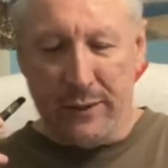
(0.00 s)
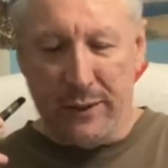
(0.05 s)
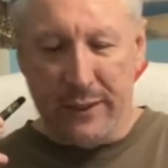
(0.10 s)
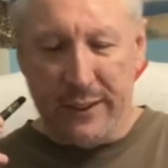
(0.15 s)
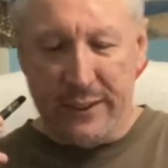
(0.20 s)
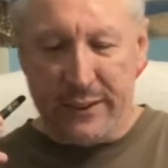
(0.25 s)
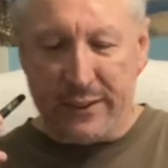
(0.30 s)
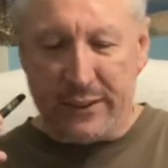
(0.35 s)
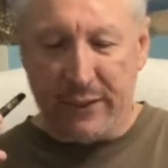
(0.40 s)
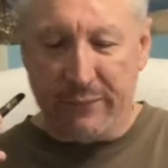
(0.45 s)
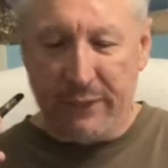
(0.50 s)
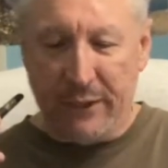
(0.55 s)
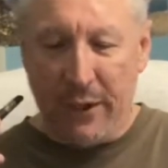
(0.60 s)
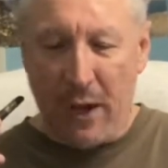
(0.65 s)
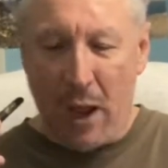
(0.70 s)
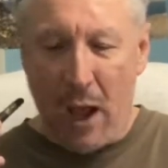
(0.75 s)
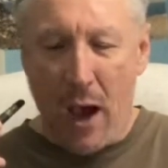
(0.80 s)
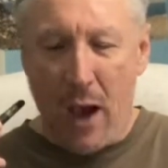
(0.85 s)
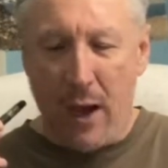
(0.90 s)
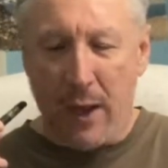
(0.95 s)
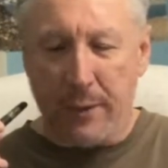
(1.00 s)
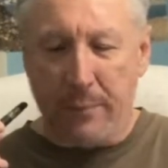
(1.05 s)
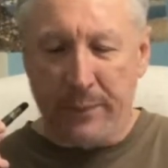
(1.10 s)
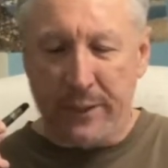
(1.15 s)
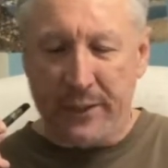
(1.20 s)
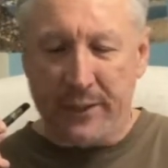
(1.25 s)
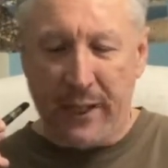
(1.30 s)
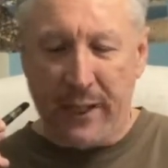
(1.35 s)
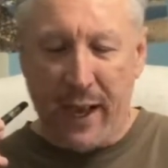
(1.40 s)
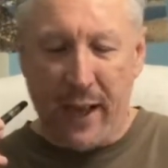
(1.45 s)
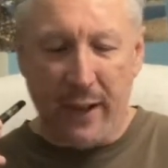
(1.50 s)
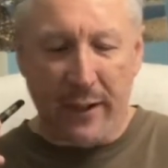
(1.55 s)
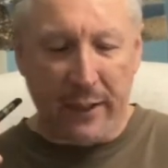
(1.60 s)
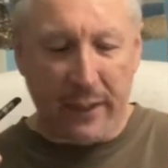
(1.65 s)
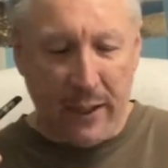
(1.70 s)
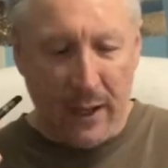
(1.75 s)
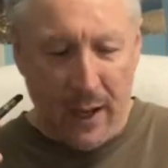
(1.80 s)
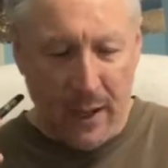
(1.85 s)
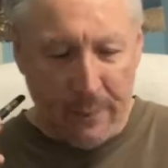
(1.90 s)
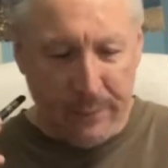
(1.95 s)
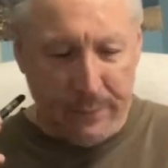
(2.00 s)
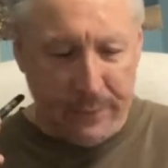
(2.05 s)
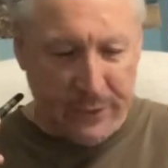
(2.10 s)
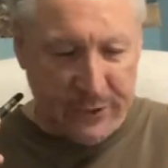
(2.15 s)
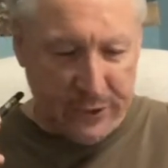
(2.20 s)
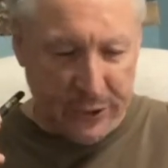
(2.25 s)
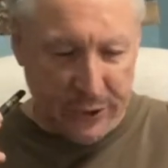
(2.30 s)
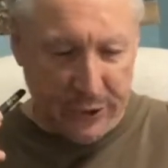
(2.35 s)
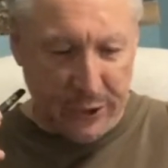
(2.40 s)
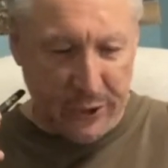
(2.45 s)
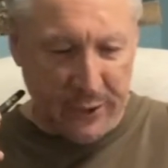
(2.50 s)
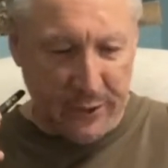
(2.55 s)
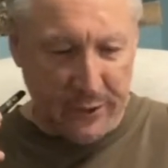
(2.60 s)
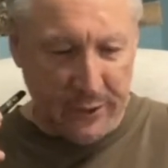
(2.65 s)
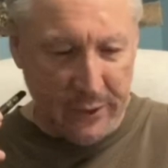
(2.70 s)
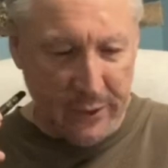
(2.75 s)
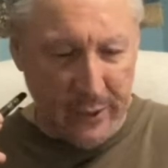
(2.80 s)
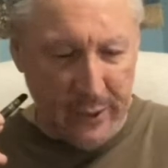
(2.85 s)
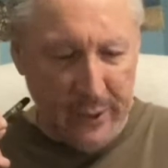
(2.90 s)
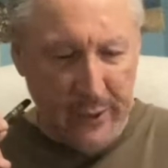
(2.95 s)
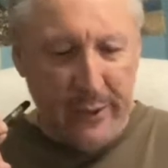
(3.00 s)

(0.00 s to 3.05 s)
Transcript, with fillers: It's of an odd metallic composition